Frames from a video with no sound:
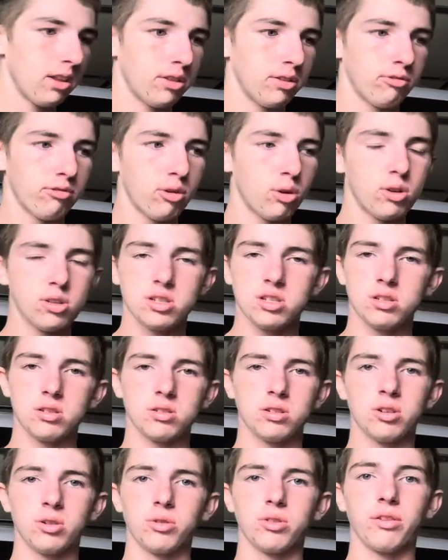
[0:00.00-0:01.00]
the rules,
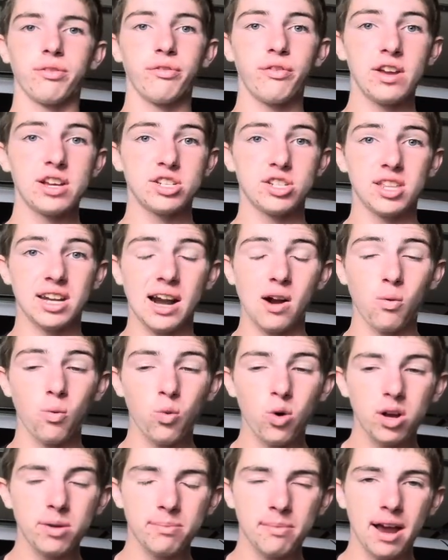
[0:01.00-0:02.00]
or the fish that I
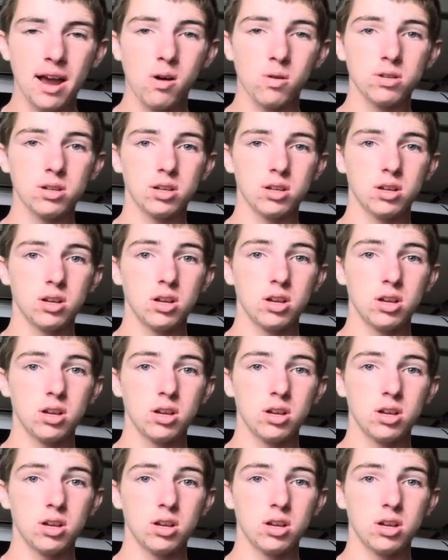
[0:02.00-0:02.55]
would mount,